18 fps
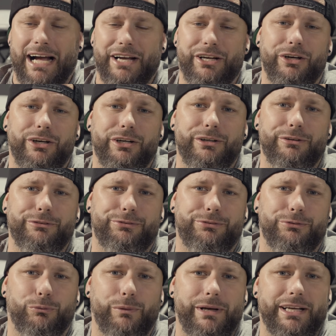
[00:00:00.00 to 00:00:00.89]
I could
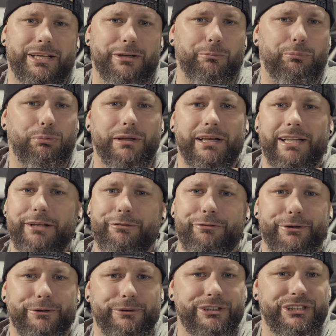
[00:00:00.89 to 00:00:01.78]
have went completely
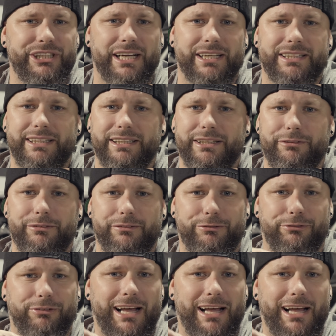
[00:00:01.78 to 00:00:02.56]
fuel injected,